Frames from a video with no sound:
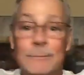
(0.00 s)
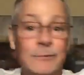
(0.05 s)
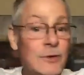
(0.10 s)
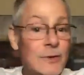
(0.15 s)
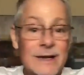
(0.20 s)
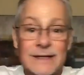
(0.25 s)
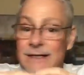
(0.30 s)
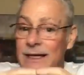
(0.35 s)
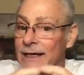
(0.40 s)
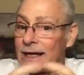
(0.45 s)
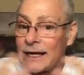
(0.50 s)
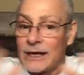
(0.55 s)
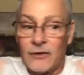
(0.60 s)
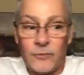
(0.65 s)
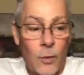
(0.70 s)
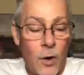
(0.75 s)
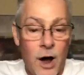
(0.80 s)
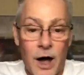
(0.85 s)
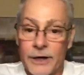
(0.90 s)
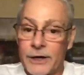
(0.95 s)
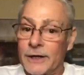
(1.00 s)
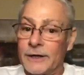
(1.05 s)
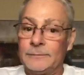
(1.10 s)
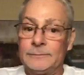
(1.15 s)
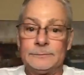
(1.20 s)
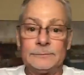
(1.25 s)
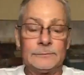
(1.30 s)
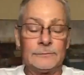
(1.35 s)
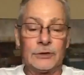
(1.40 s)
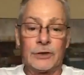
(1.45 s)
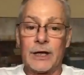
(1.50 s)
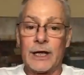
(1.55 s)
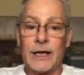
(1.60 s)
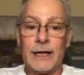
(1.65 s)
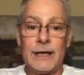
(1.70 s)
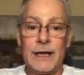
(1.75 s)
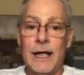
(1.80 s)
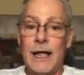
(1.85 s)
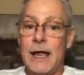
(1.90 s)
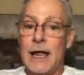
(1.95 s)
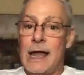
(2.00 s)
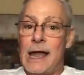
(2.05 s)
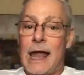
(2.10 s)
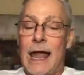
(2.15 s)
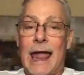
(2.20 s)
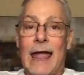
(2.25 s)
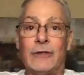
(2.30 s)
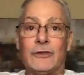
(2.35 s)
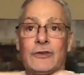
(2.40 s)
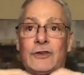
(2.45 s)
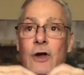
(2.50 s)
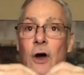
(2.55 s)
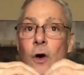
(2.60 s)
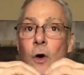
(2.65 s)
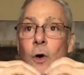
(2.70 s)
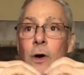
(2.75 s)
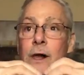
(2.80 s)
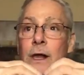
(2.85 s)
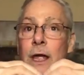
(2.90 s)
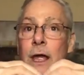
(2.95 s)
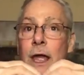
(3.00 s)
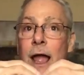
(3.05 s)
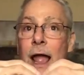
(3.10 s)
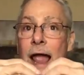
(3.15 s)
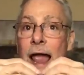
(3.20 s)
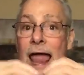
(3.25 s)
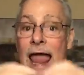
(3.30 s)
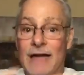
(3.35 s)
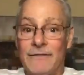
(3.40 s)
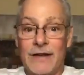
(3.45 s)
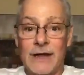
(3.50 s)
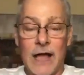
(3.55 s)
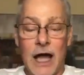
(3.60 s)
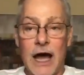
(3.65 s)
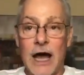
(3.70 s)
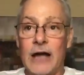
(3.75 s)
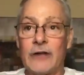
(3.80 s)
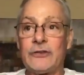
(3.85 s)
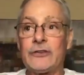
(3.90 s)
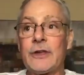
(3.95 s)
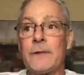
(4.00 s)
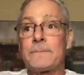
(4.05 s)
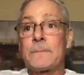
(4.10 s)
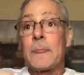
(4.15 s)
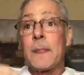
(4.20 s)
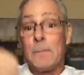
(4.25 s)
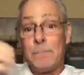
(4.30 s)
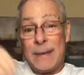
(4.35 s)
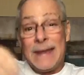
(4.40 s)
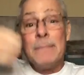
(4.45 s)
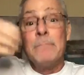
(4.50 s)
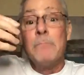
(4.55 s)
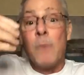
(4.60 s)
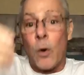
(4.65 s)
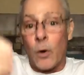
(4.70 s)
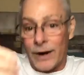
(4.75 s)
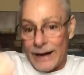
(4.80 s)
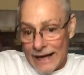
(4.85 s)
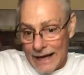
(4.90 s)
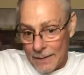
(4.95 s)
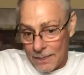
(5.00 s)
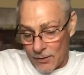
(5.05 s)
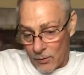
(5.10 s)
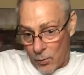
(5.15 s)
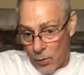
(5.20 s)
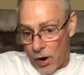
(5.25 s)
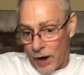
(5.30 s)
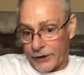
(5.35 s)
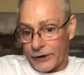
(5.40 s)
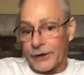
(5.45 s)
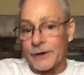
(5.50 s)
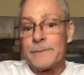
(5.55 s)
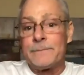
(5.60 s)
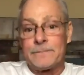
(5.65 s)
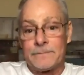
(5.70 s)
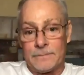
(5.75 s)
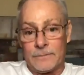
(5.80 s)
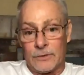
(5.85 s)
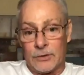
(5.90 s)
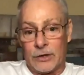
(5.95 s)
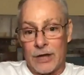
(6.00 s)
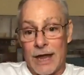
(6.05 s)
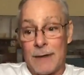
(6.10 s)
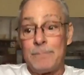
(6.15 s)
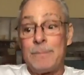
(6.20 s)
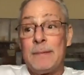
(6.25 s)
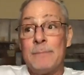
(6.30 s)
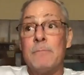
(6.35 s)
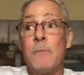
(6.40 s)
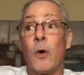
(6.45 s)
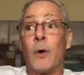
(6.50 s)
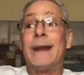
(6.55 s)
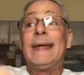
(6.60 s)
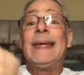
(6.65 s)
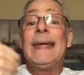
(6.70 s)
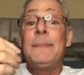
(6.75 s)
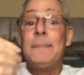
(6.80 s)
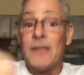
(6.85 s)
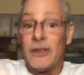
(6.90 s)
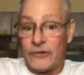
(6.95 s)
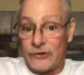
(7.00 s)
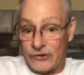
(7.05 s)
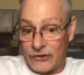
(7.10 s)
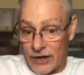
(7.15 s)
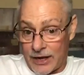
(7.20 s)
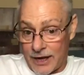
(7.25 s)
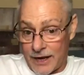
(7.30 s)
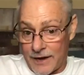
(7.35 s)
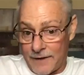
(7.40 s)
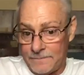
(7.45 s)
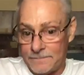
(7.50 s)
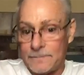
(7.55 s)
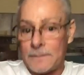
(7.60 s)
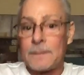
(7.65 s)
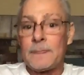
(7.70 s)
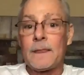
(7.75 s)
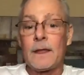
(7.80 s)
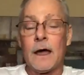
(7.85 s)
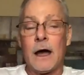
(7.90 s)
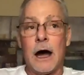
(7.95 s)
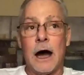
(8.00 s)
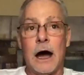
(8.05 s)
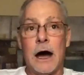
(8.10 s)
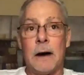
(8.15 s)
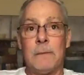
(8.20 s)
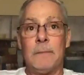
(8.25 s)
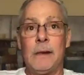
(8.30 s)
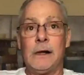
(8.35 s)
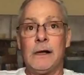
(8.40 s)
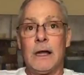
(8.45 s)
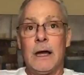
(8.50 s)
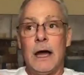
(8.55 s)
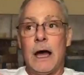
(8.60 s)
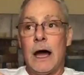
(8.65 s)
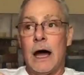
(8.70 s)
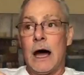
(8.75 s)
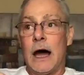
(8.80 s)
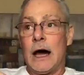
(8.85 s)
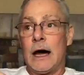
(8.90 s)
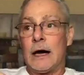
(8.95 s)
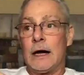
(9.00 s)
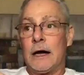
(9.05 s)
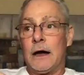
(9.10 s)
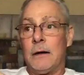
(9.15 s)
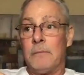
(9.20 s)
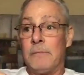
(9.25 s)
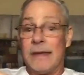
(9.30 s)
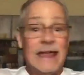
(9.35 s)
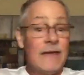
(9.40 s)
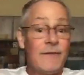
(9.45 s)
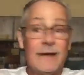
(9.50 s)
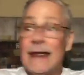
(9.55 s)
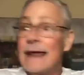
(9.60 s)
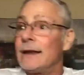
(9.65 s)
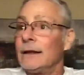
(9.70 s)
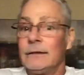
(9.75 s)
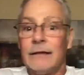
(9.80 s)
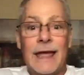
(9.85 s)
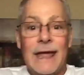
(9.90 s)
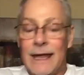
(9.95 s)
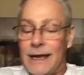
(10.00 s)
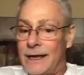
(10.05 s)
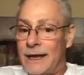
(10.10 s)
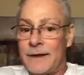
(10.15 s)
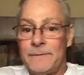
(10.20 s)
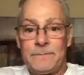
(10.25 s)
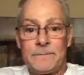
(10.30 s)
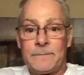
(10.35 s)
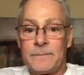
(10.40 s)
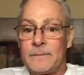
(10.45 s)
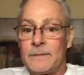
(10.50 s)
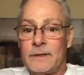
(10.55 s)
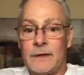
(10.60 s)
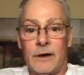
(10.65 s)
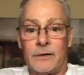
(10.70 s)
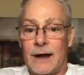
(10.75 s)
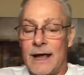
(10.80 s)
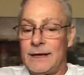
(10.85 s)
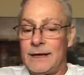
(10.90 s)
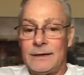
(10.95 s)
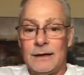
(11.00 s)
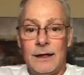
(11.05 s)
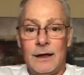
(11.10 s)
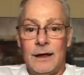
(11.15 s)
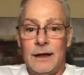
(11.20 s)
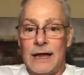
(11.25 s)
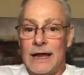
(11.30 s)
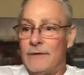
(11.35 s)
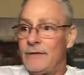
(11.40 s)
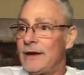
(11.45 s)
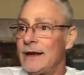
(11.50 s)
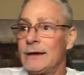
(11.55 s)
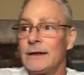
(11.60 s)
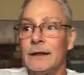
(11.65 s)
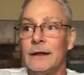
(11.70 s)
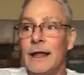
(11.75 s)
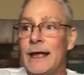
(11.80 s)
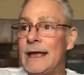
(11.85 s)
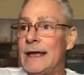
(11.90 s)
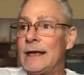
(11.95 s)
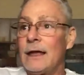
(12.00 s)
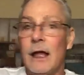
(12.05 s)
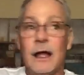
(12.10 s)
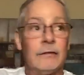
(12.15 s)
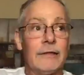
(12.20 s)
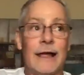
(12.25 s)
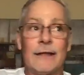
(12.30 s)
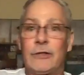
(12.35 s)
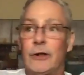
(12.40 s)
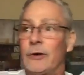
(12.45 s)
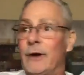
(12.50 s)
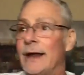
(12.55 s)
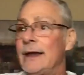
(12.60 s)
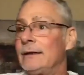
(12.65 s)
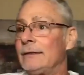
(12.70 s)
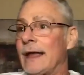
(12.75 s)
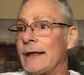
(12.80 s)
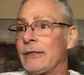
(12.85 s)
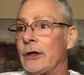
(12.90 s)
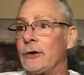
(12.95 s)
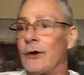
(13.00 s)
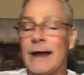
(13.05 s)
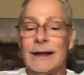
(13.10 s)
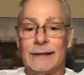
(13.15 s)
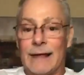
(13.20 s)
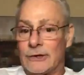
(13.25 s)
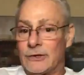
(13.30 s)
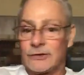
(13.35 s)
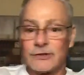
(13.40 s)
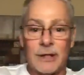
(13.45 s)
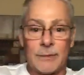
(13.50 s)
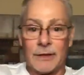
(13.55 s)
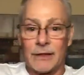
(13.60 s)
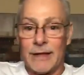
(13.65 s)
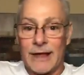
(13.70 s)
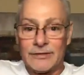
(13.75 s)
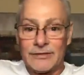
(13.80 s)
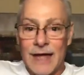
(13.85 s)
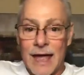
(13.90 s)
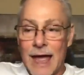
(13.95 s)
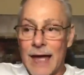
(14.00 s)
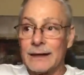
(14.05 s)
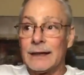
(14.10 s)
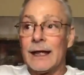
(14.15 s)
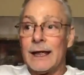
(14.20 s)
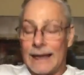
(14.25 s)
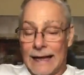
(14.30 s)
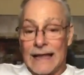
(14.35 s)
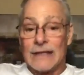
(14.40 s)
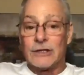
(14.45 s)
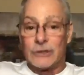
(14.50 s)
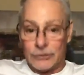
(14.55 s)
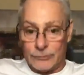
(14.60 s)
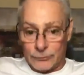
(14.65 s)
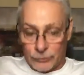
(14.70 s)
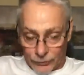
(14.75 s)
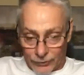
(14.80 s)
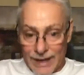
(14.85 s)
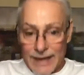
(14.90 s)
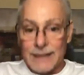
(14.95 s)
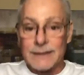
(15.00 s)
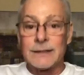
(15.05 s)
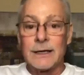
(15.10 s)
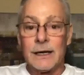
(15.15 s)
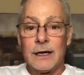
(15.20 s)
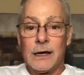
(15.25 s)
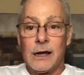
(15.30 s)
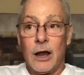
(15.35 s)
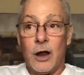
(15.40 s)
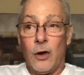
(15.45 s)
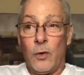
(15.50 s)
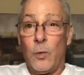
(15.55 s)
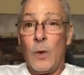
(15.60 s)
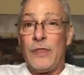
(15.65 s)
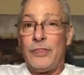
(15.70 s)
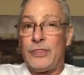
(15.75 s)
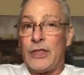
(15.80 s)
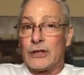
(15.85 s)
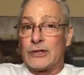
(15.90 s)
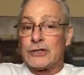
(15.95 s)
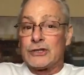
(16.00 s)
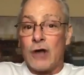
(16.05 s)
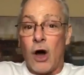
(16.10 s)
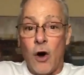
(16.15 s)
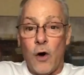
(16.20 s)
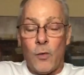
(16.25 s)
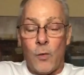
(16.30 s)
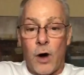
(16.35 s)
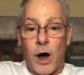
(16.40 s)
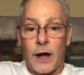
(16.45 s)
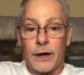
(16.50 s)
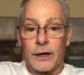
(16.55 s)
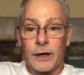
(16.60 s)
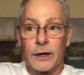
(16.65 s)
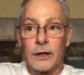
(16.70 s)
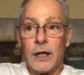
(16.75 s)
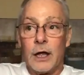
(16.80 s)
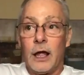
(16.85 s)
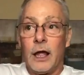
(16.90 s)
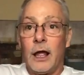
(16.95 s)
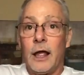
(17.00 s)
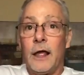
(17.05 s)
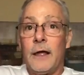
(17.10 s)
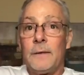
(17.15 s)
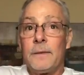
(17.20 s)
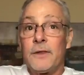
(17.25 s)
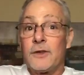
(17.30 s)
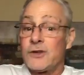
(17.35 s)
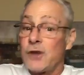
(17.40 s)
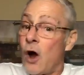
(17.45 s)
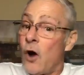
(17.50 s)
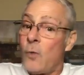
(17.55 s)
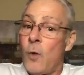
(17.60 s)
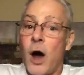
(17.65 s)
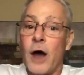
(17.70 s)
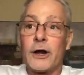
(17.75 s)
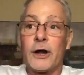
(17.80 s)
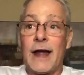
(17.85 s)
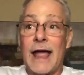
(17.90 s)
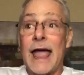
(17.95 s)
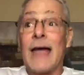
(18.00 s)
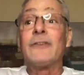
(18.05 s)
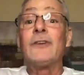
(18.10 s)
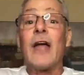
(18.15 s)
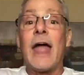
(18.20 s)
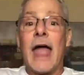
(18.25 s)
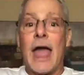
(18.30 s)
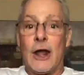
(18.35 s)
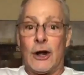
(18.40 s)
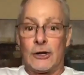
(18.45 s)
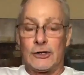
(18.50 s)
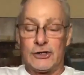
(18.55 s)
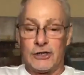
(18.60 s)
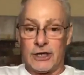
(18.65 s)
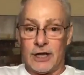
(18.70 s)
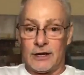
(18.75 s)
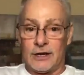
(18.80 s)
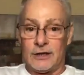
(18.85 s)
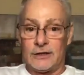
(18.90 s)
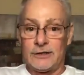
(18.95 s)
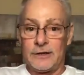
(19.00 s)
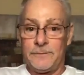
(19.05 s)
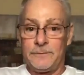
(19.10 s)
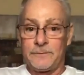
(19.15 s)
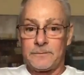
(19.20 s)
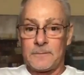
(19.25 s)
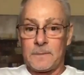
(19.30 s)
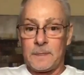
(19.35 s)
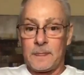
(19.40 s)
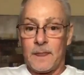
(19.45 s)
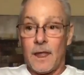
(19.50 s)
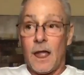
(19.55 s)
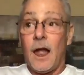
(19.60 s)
Neptune is the king of water. Okay. And so having us be more in the water, okay, be more in the sea, even in a lake. All right. Even in a lake like the Great Lakes or something like that is great. With the salt water has energy in it.